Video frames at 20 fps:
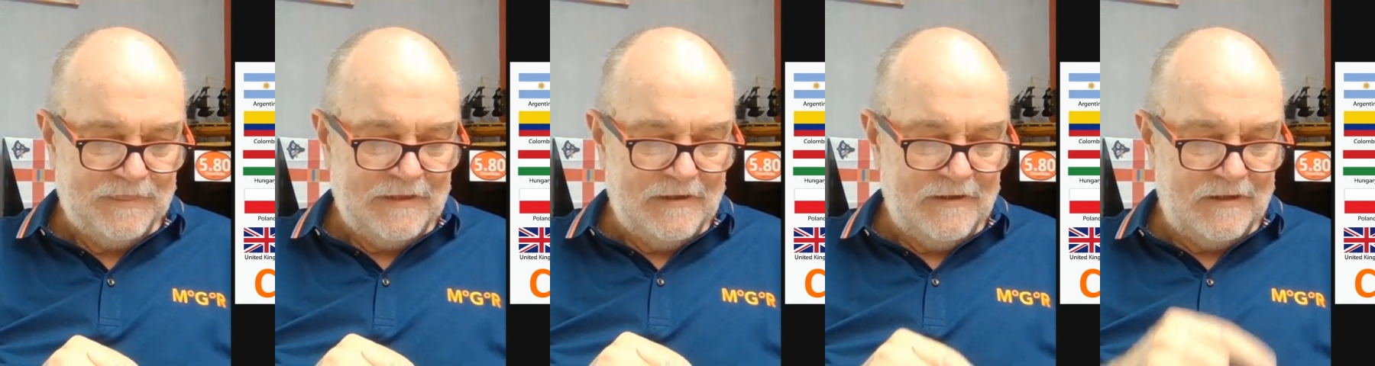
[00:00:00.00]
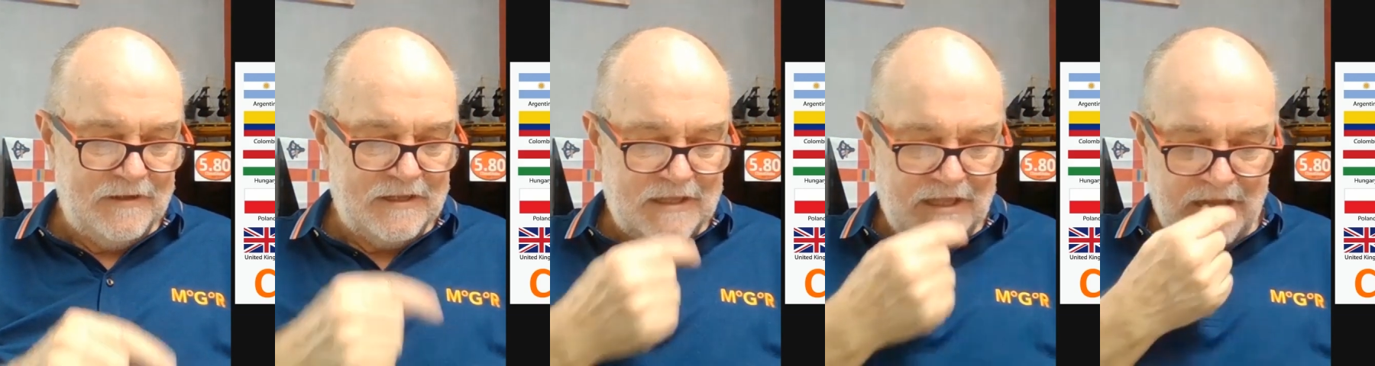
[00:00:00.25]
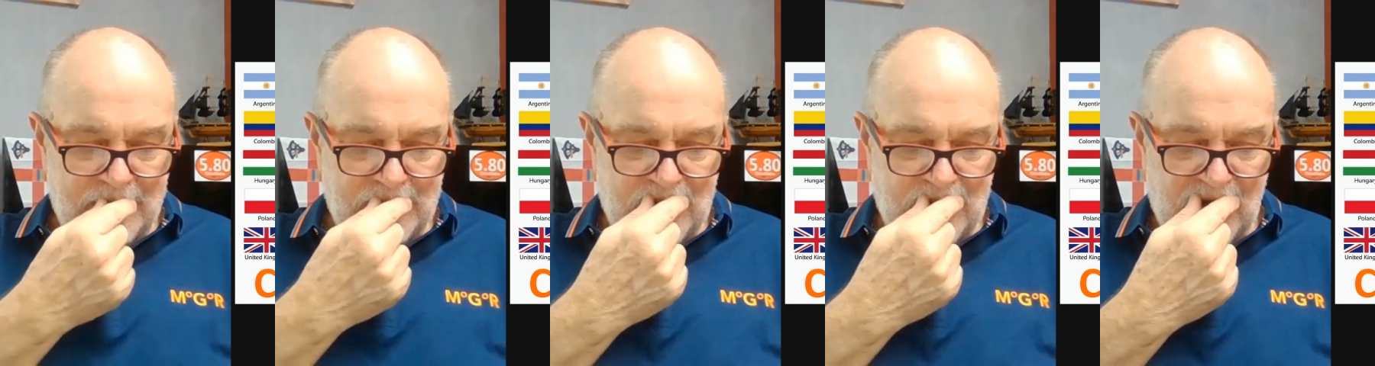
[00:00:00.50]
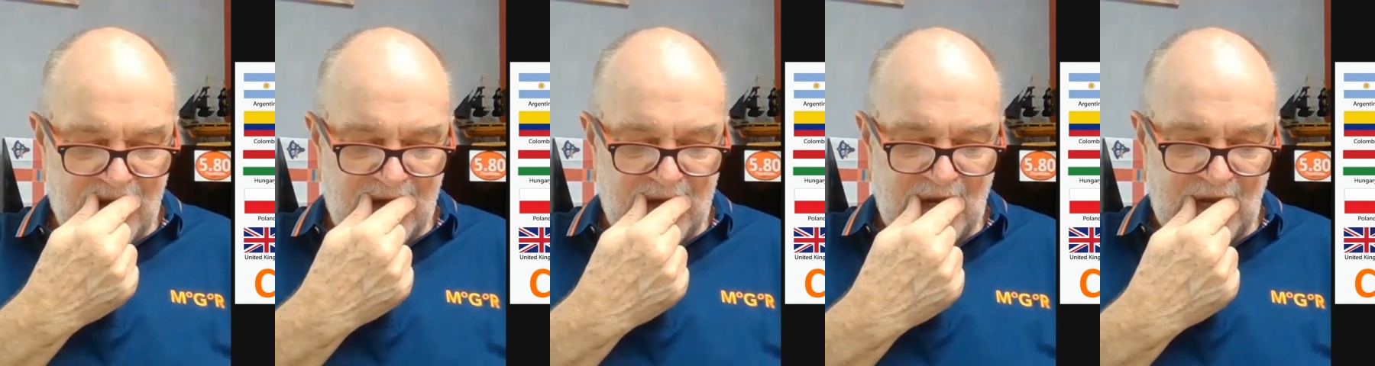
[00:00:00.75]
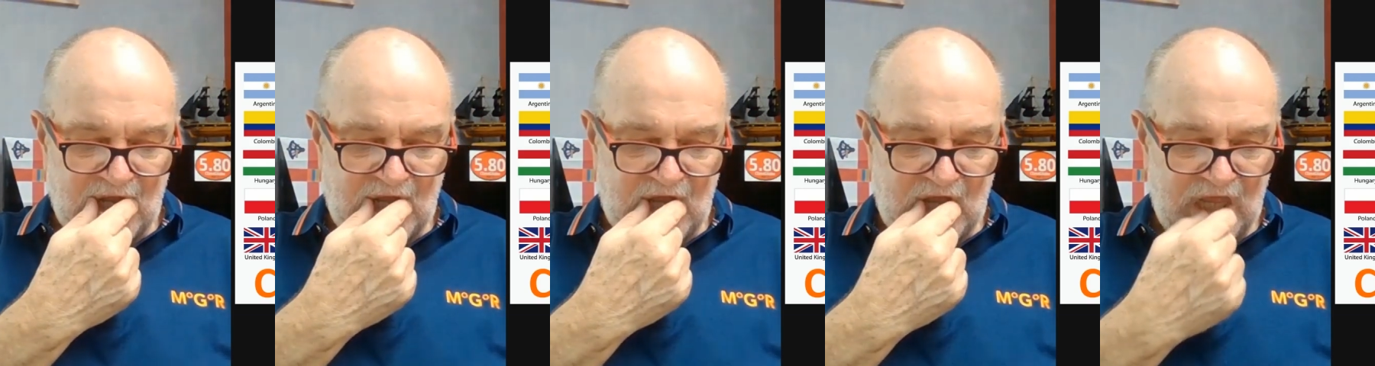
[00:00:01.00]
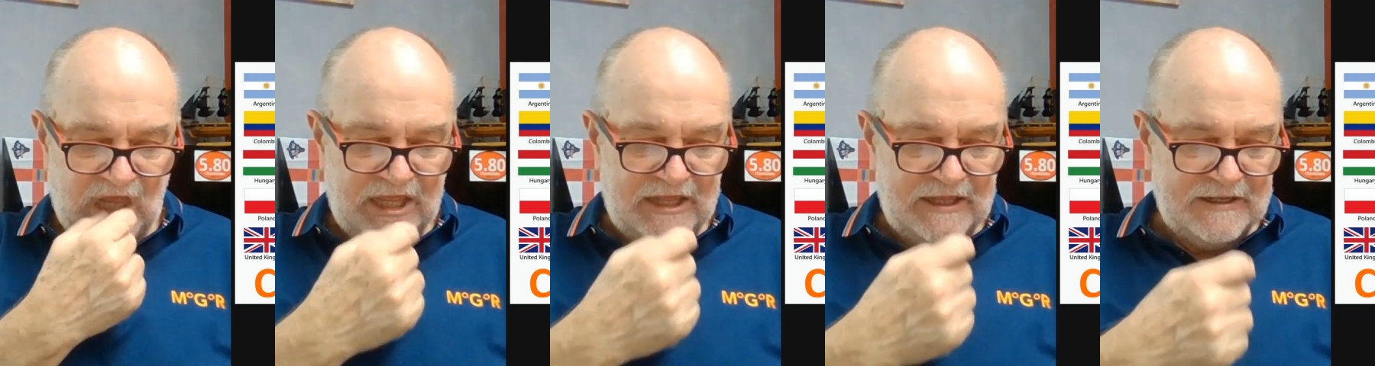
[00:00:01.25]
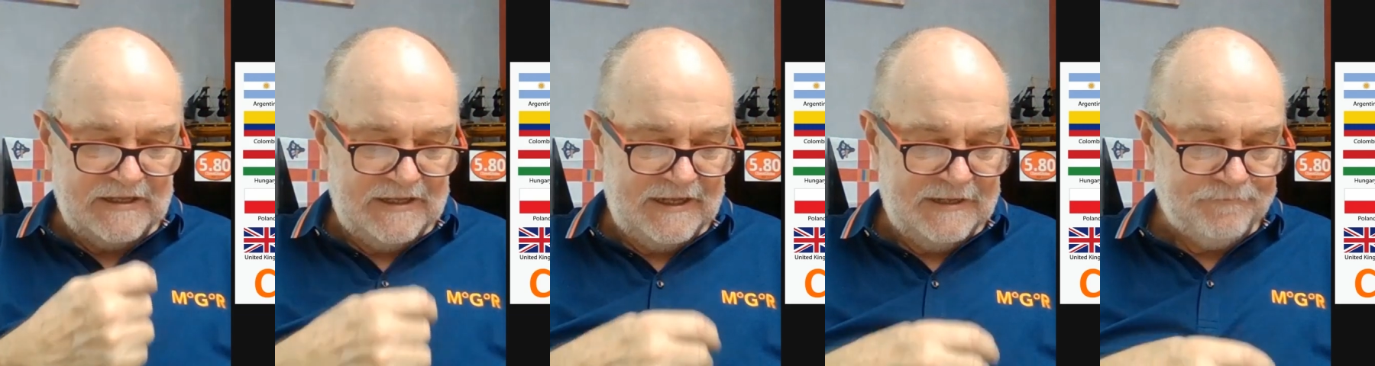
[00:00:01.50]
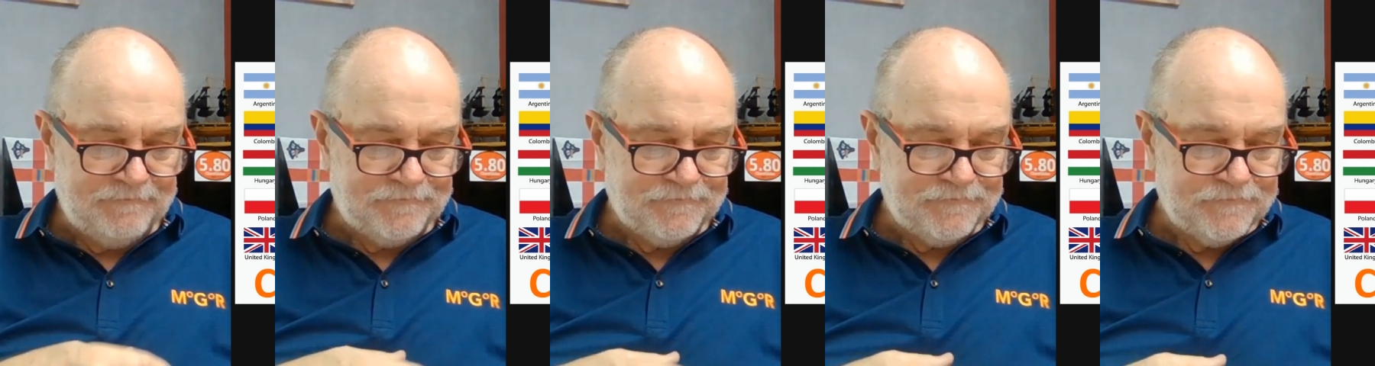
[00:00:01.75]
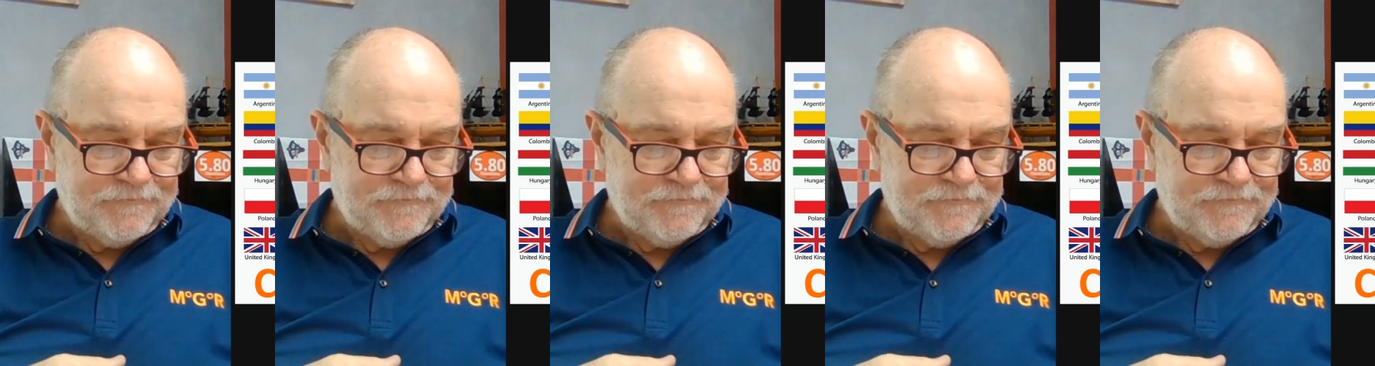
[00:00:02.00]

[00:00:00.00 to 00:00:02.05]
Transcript: Okay, Daniel again.